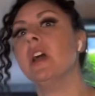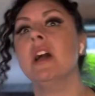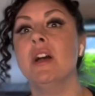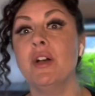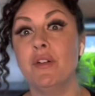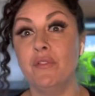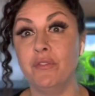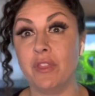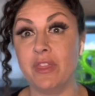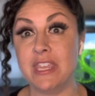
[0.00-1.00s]
of
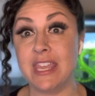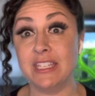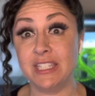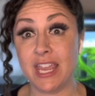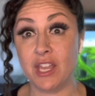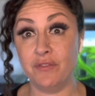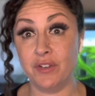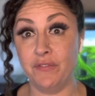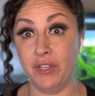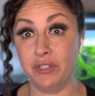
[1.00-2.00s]
the intake of your
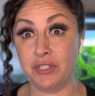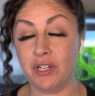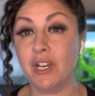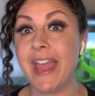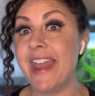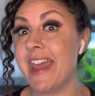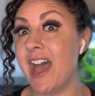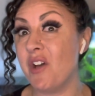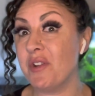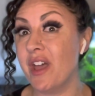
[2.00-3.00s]
filter and
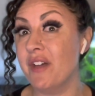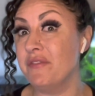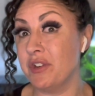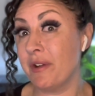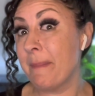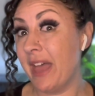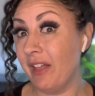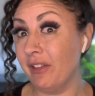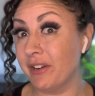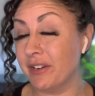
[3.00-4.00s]
out of your
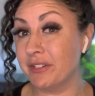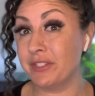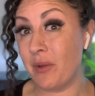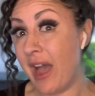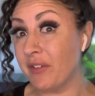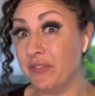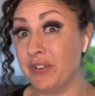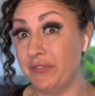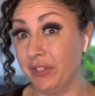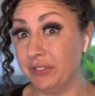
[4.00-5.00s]
impeller, so out of your
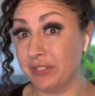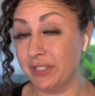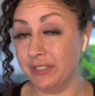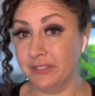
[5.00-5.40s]
filter.